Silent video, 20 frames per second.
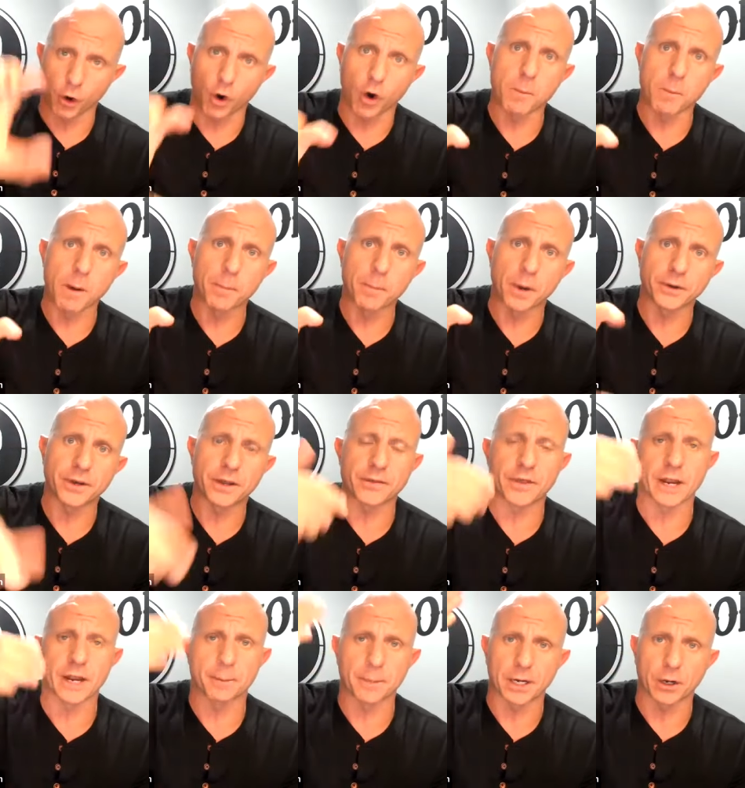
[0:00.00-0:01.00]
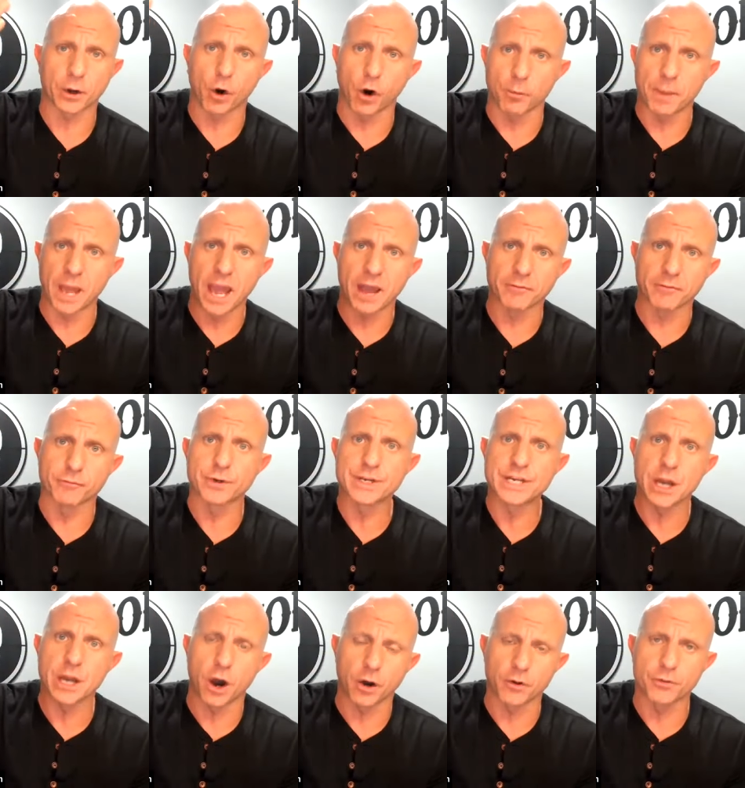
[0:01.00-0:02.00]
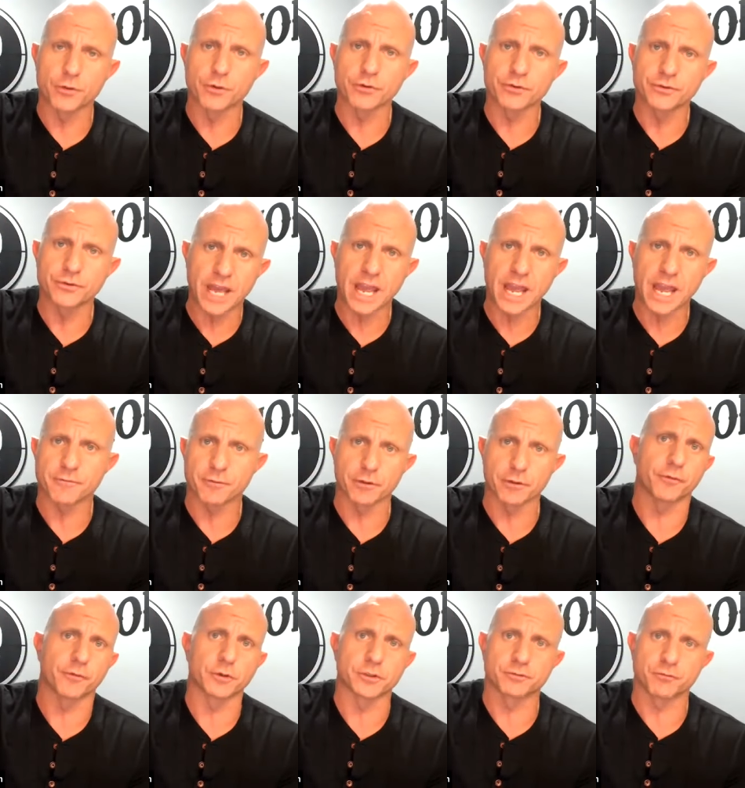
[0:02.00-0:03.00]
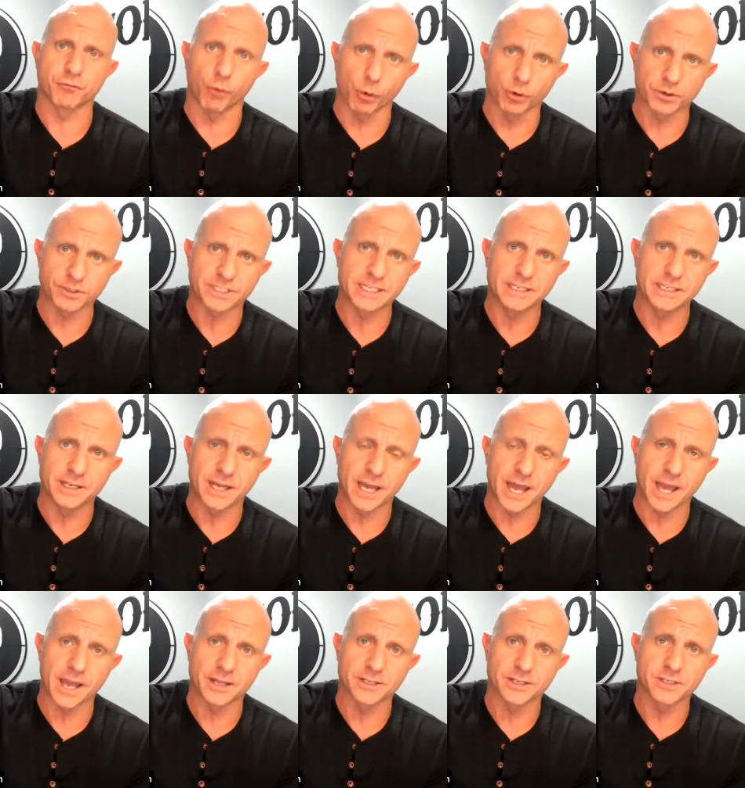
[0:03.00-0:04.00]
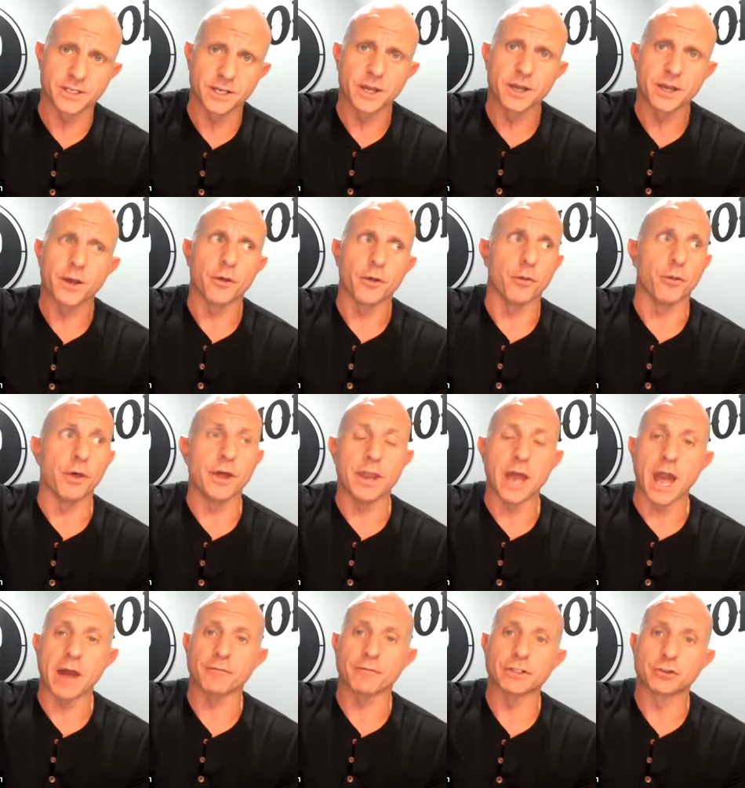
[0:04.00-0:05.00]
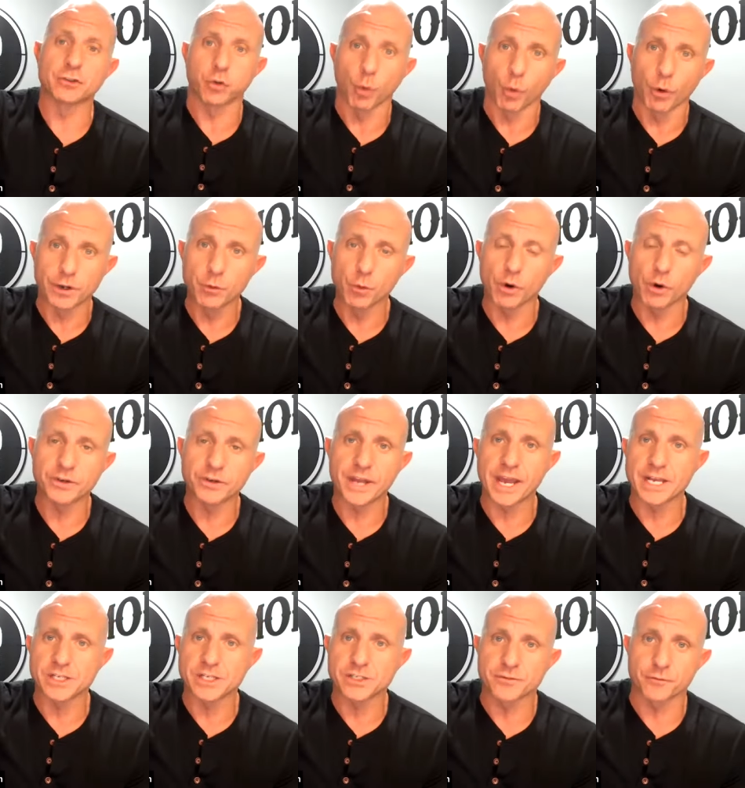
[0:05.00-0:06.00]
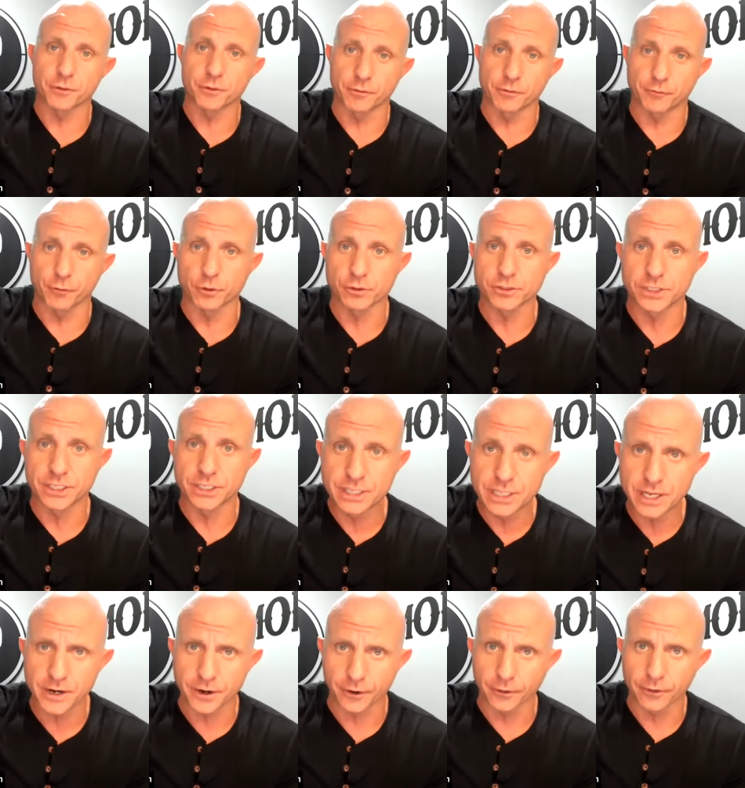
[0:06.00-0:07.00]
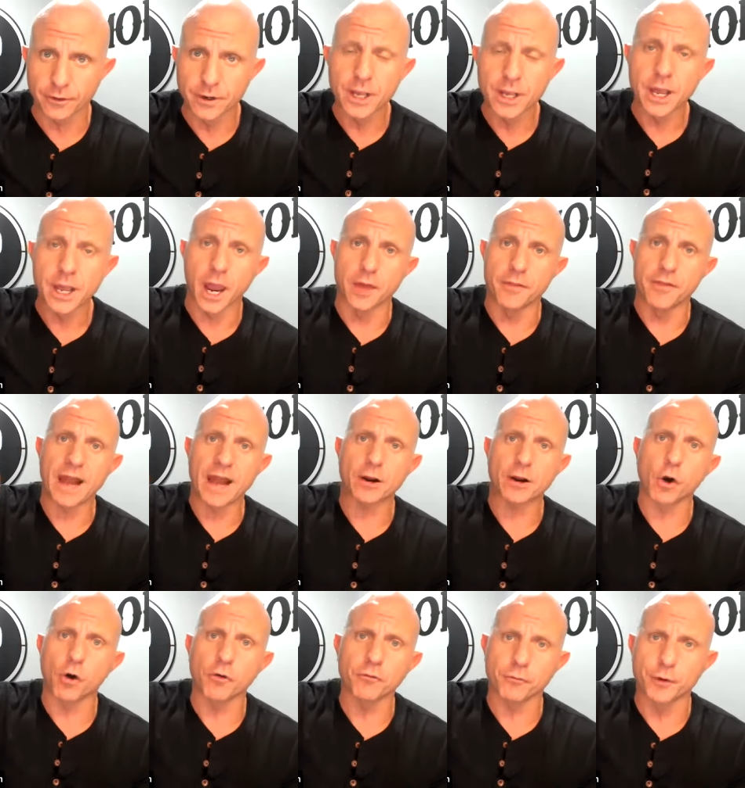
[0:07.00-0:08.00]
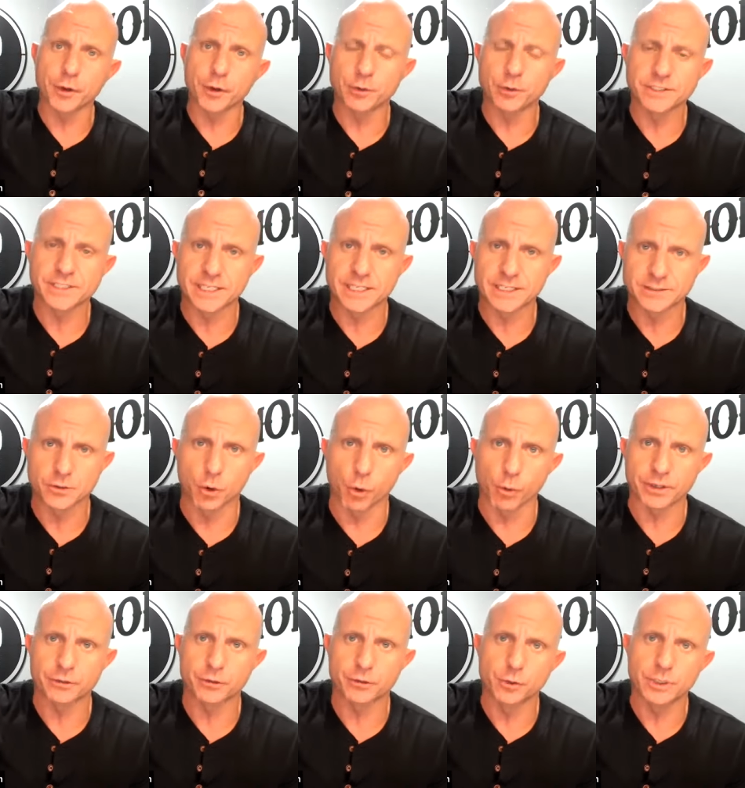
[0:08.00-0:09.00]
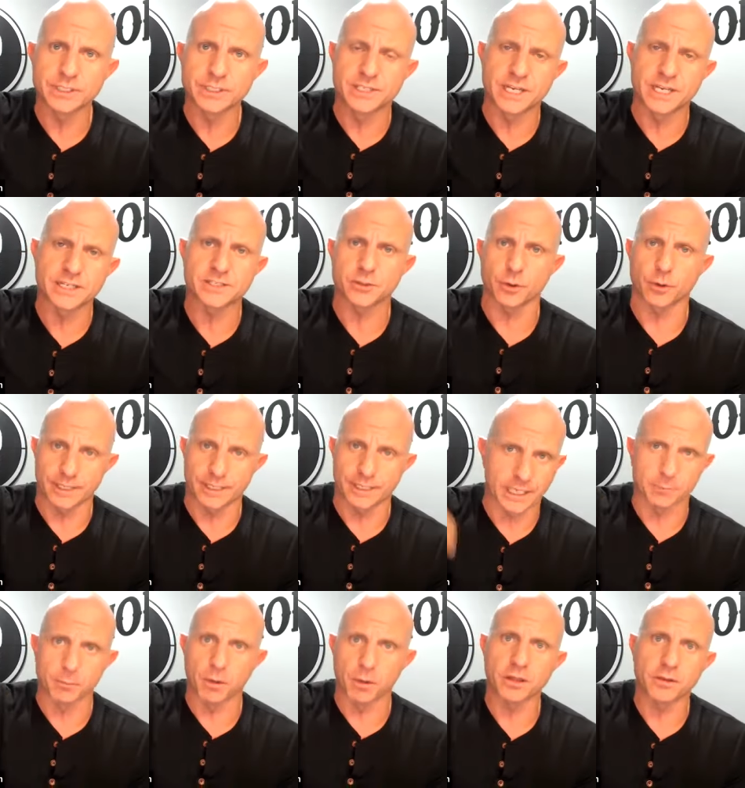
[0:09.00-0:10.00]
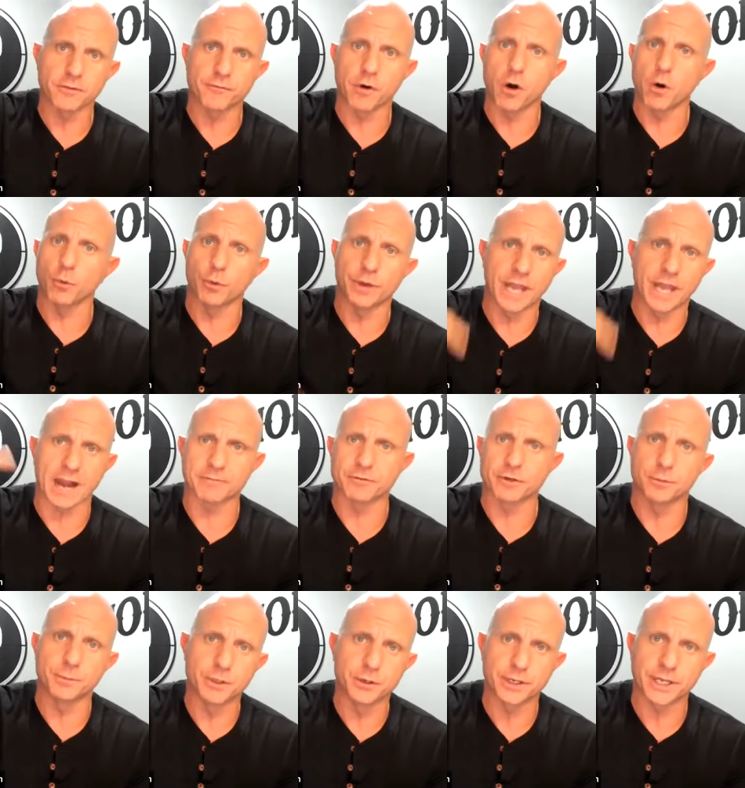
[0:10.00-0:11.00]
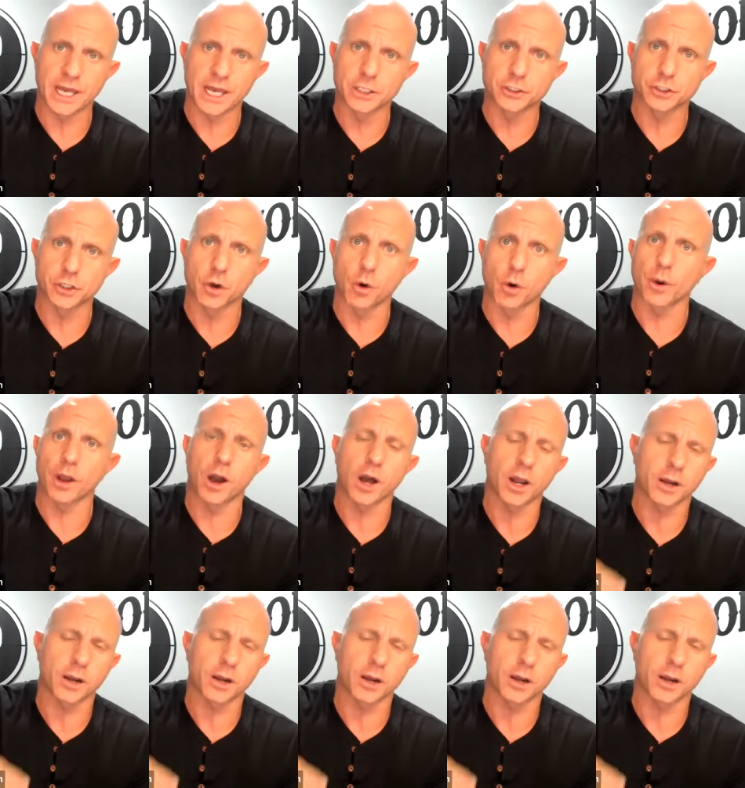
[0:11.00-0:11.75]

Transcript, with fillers: to call him on Monday. Then I'm going to call him every other day for the first 14 days then every 21 days for the first year. And that call frequency is going to exist till I get them on the phone. We have communication going